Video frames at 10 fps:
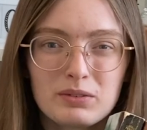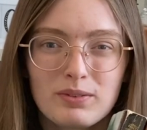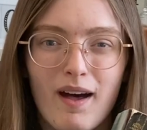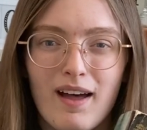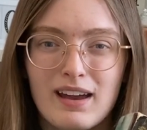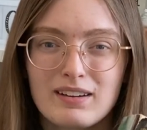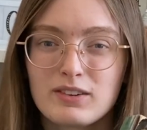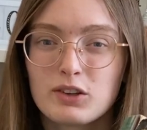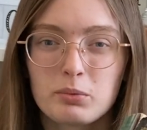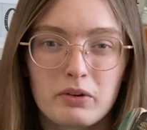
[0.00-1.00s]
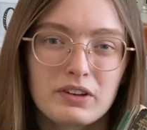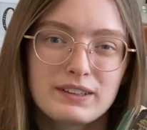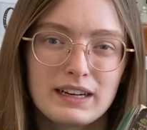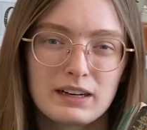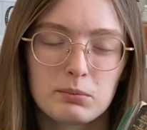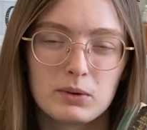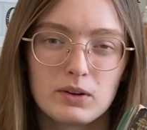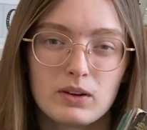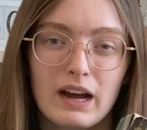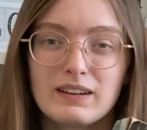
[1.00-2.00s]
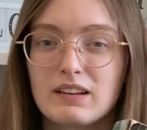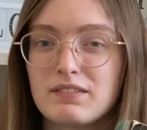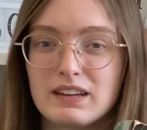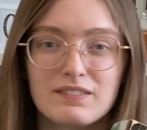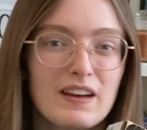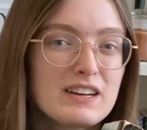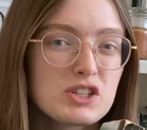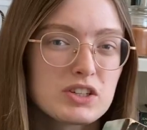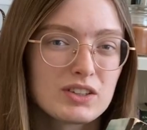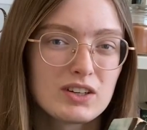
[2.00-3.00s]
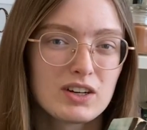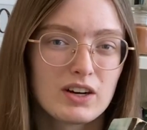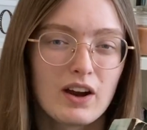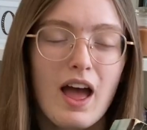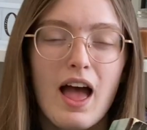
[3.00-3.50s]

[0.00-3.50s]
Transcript: fun, super relatable. I love the adventure.